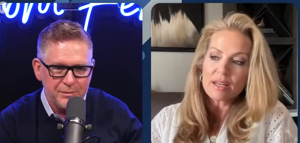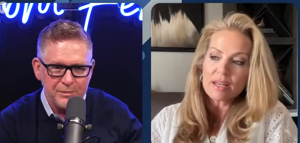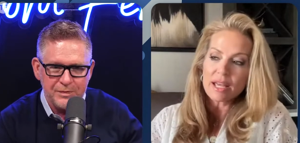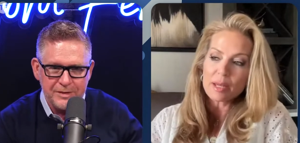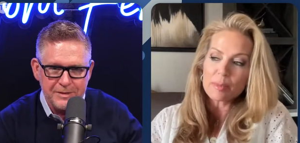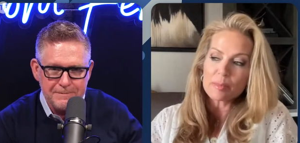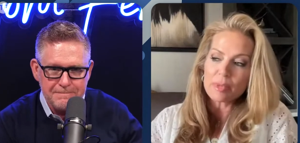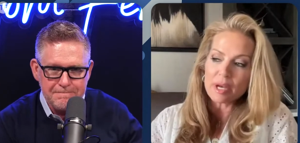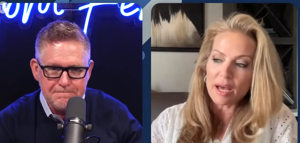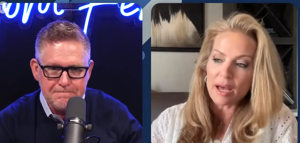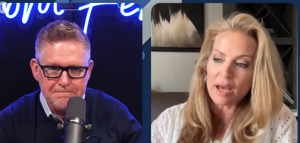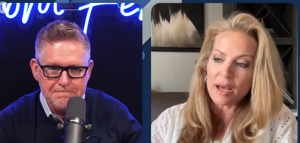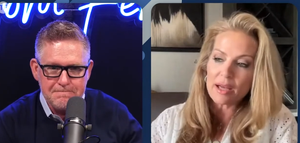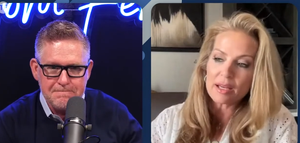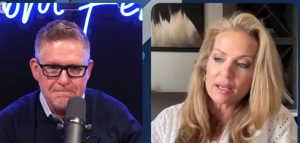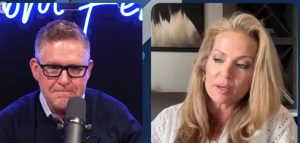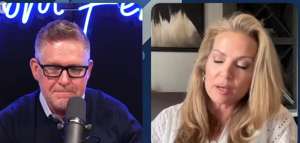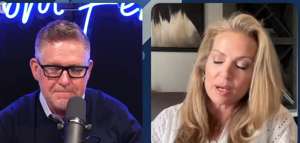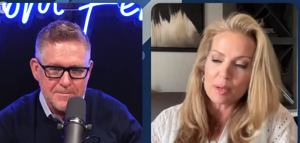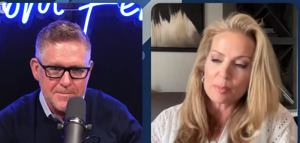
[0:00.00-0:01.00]
Speaker 1: came
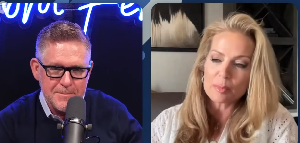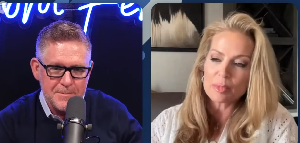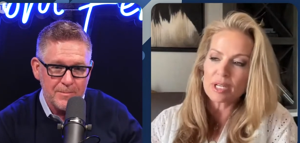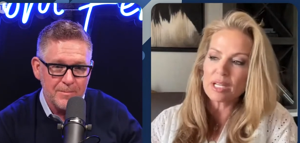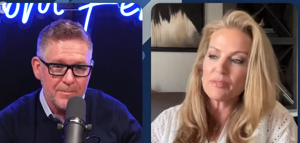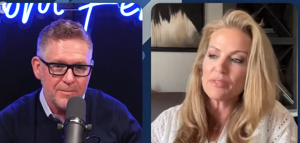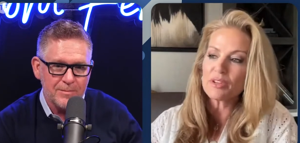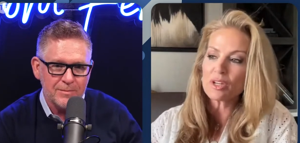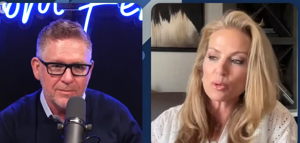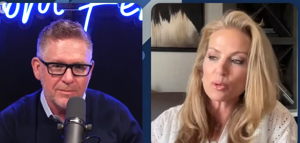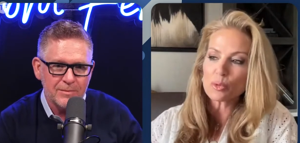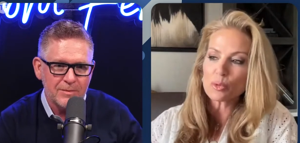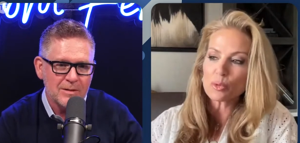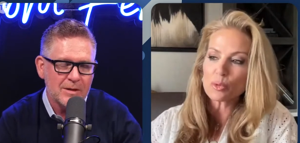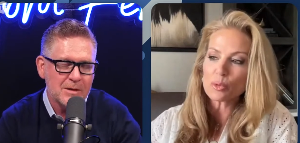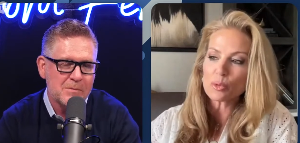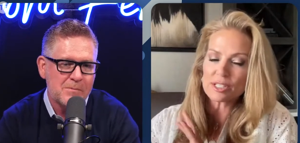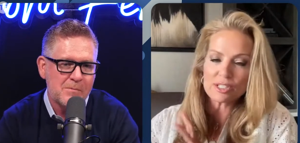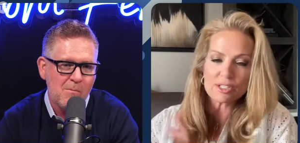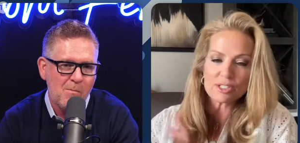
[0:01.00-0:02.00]
back. Um, but even the
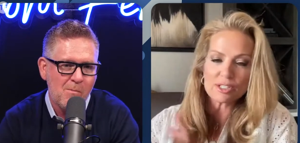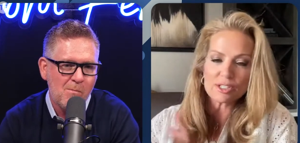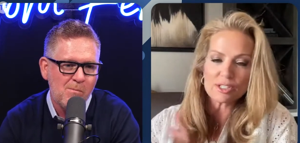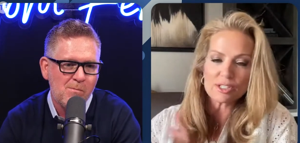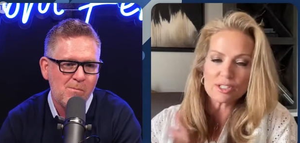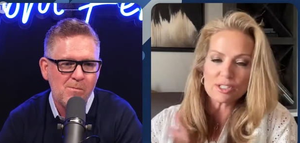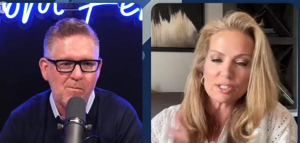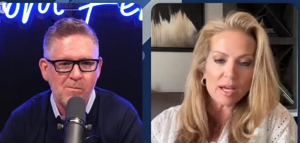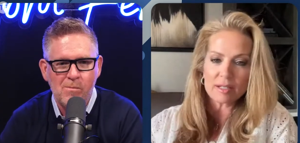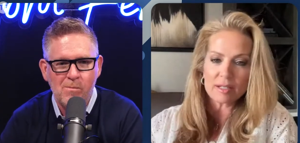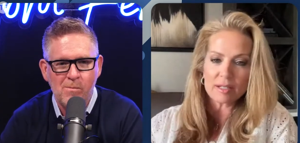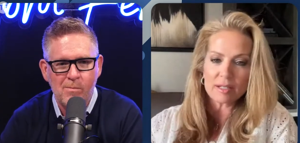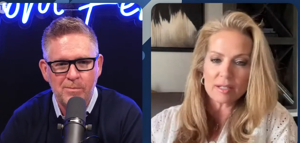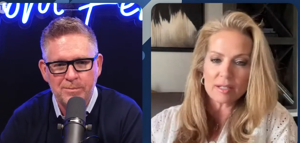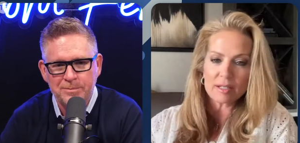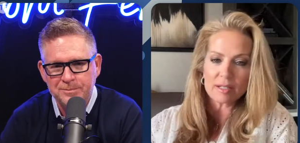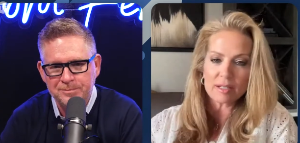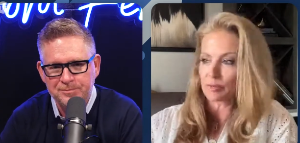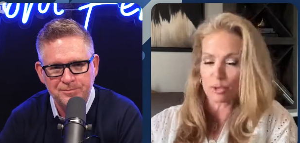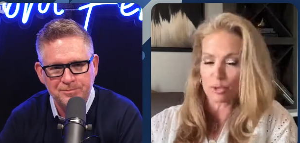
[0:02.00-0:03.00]
relationships I've
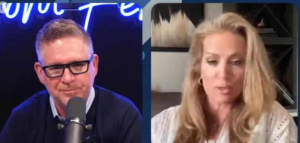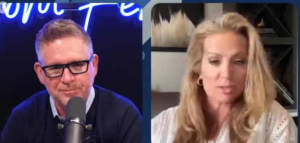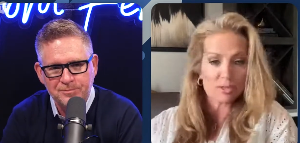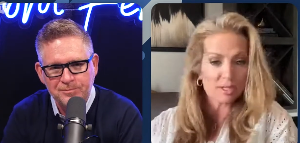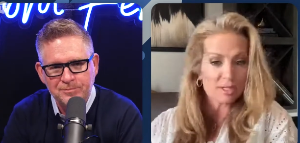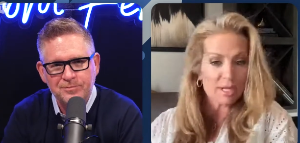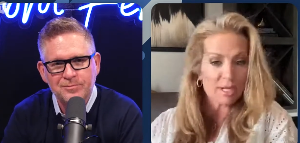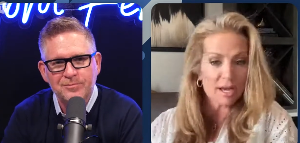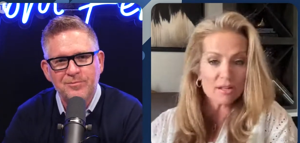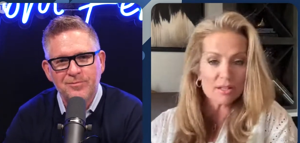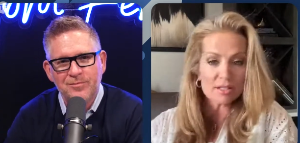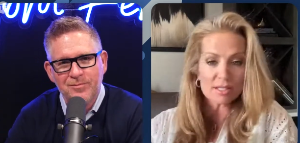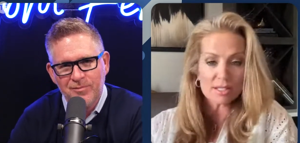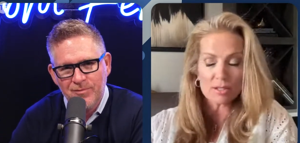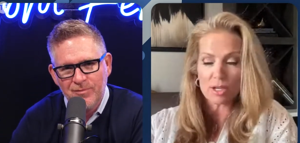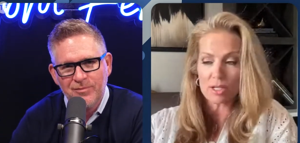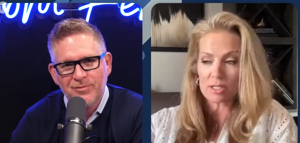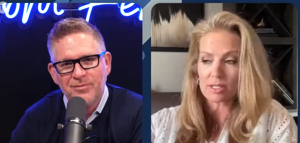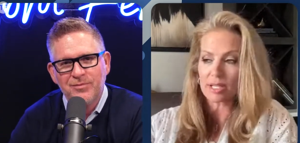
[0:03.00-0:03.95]
had in, in, when I was in Dallas